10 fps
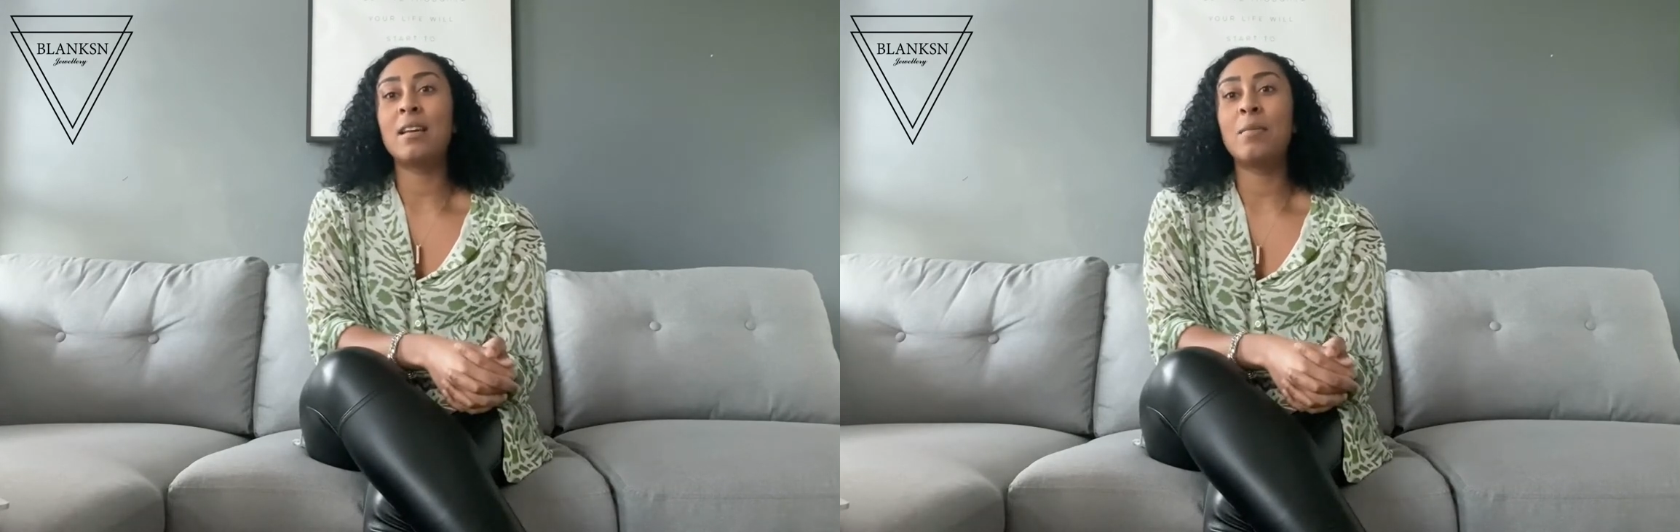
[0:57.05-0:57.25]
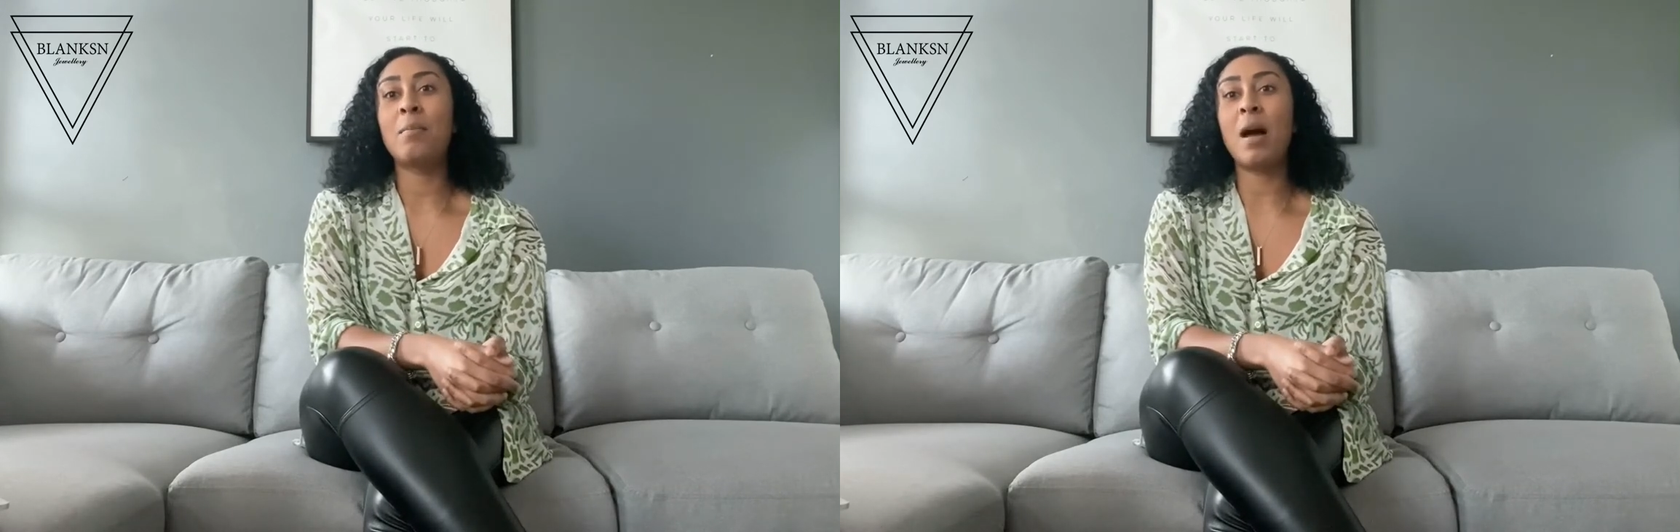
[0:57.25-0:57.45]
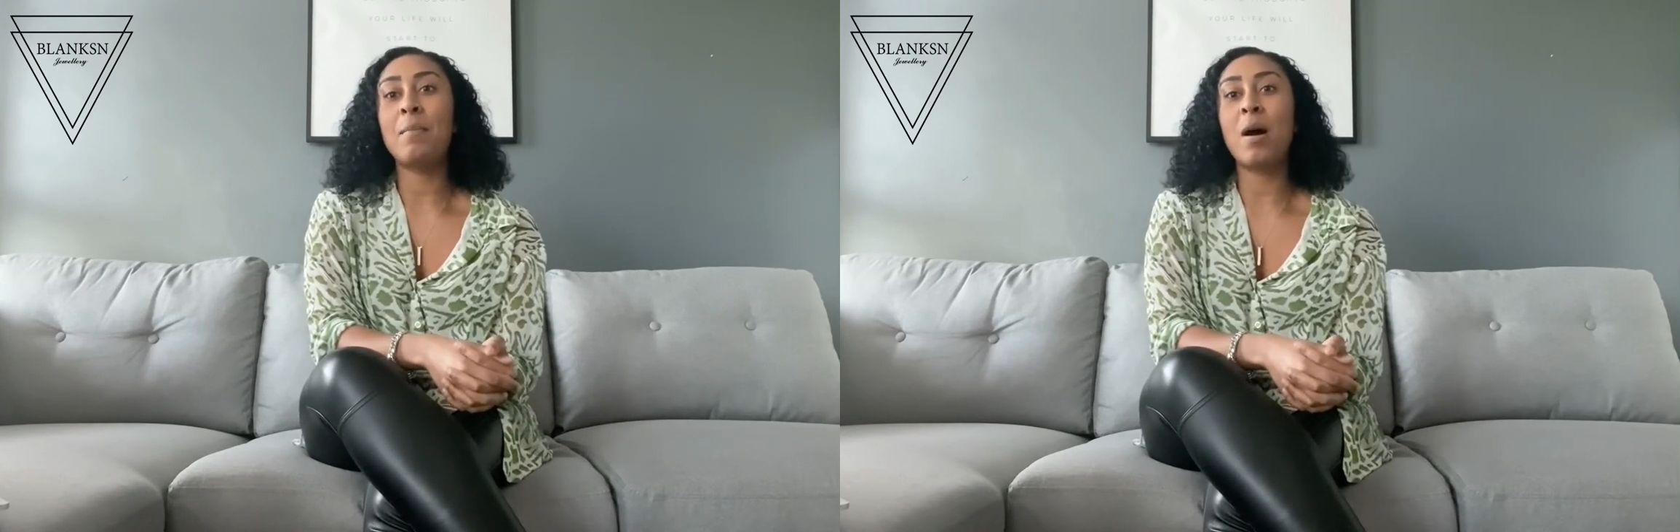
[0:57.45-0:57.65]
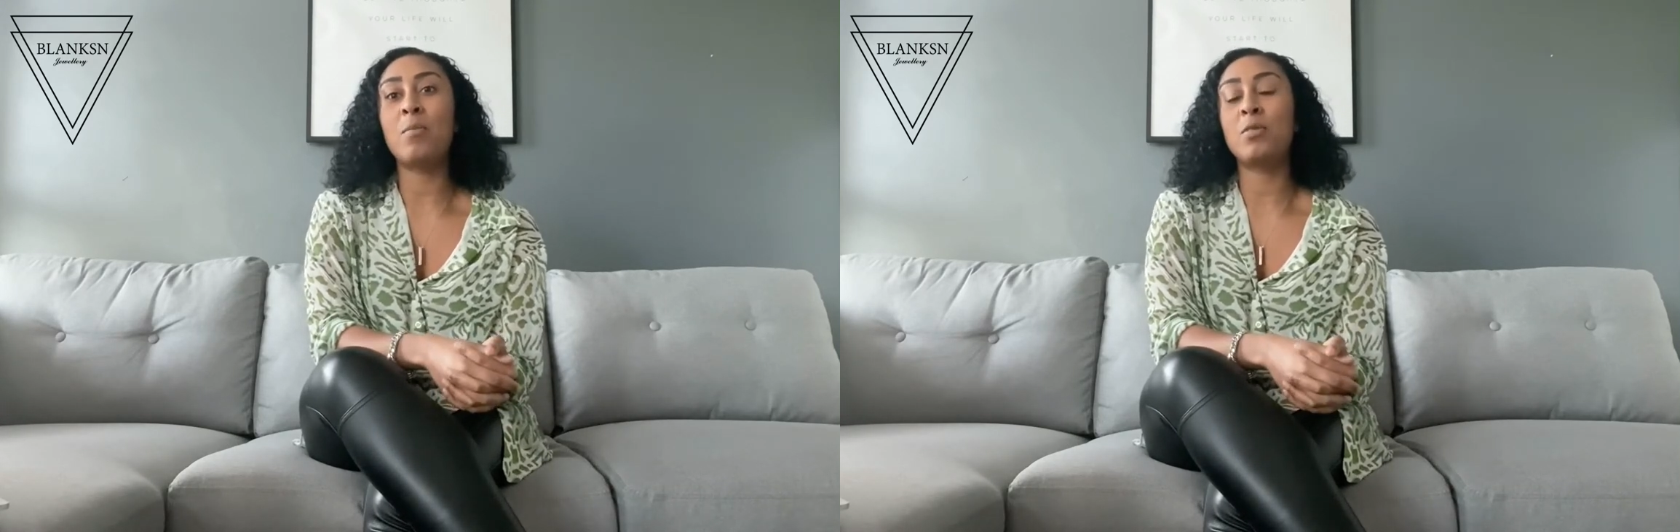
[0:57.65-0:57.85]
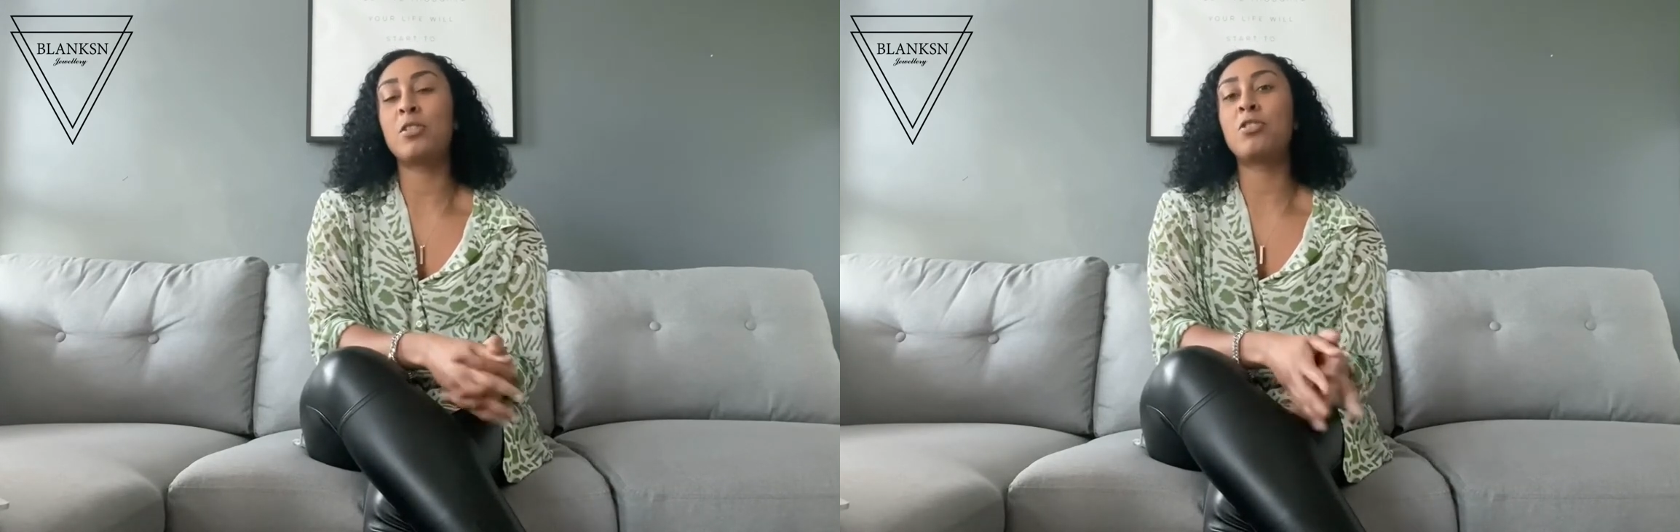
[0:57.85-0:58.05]
my mum
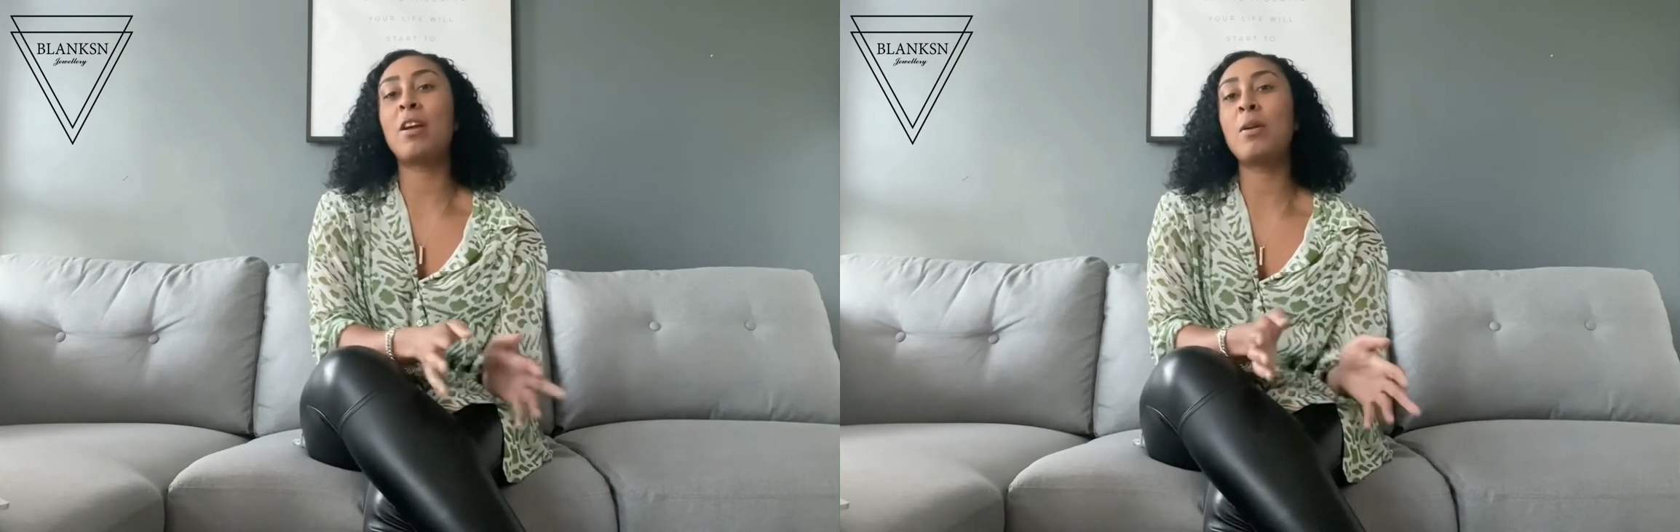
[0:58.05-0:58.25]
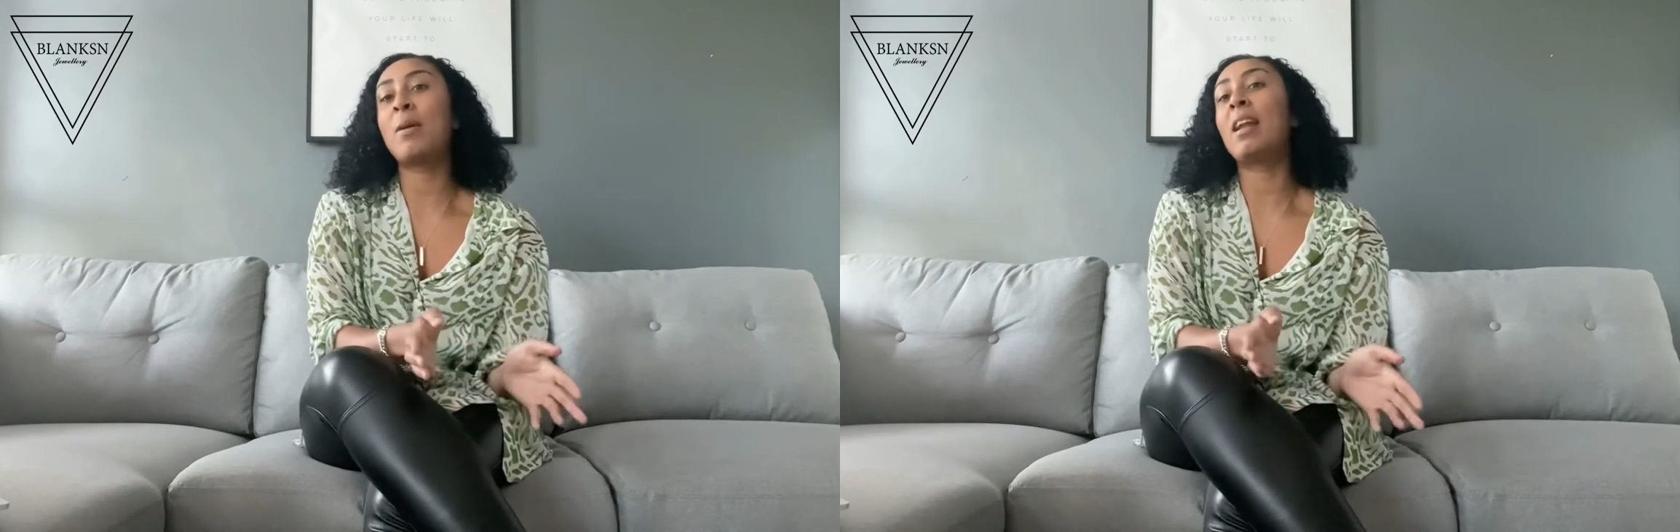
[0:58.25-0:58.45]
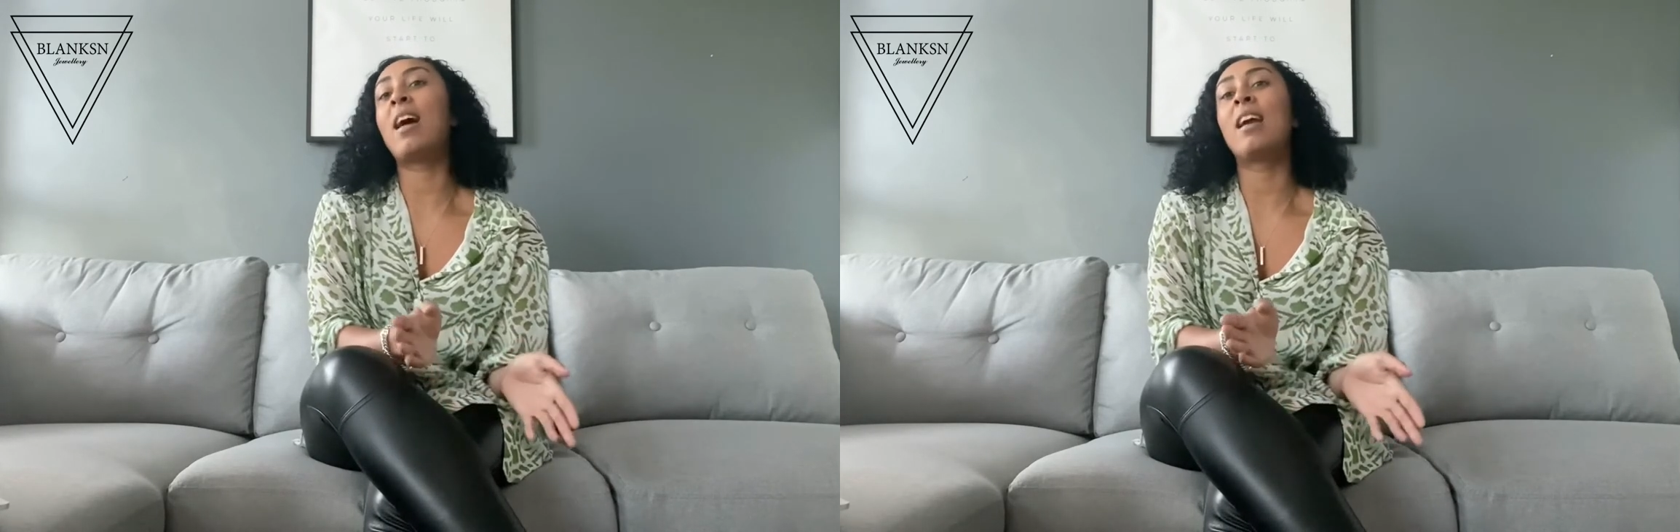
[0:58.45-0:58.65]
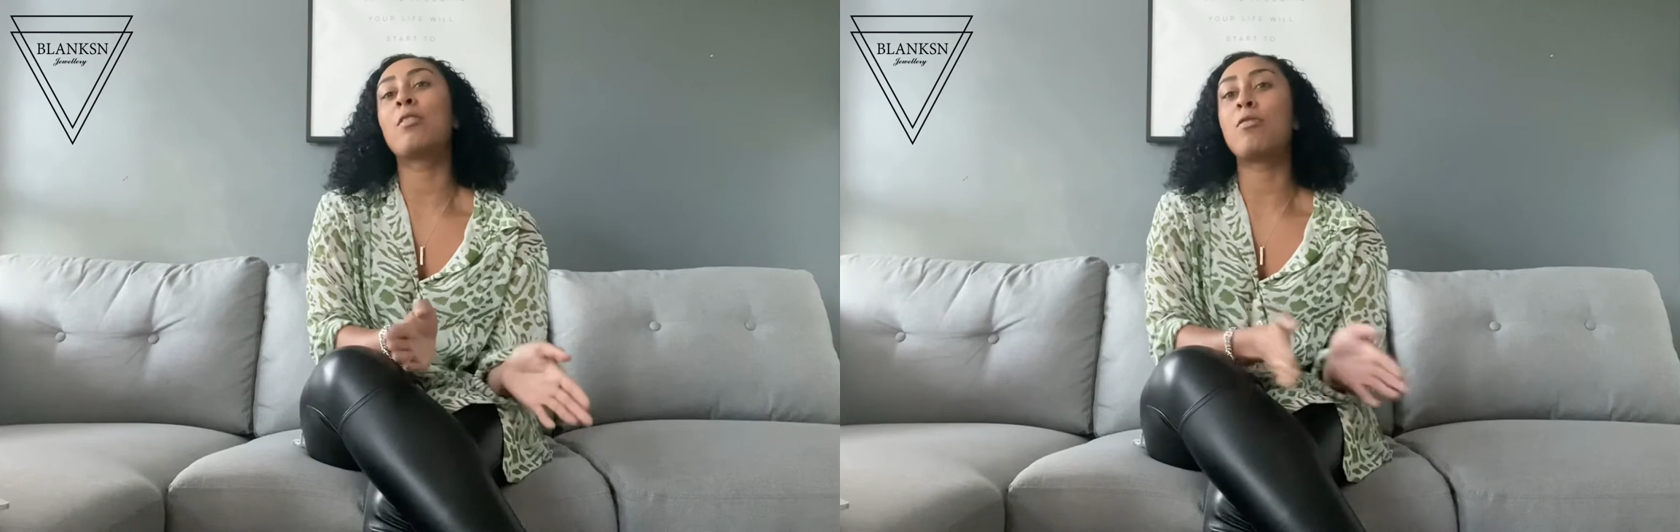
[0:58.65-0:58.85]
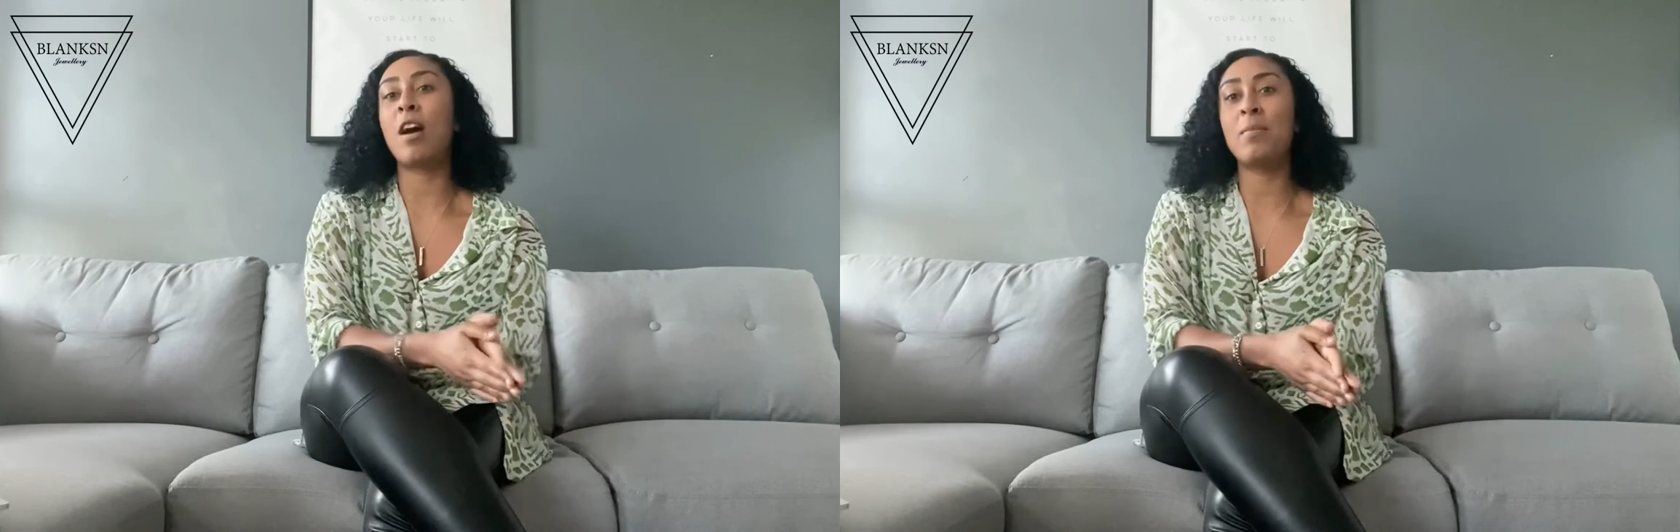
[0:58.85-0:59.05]
was straight away like, right,